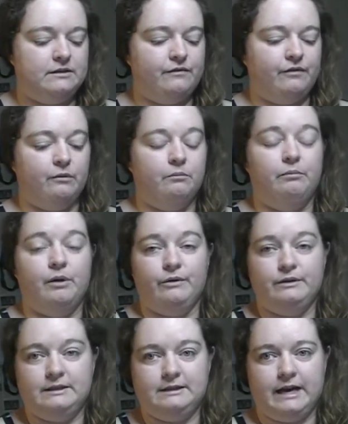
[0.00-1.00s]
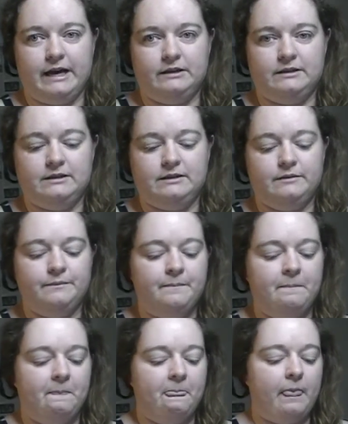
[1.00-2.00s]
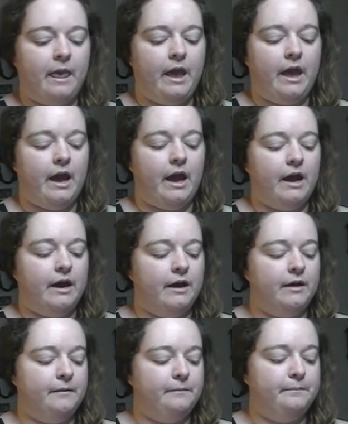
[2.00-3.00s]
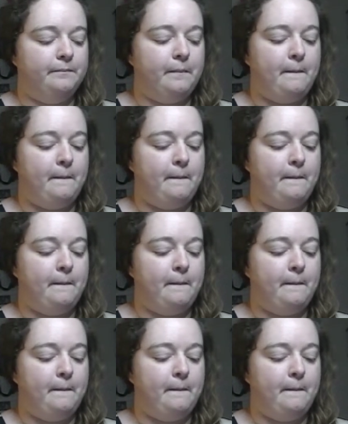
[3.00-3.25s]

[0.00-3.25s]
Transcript: for both sets. And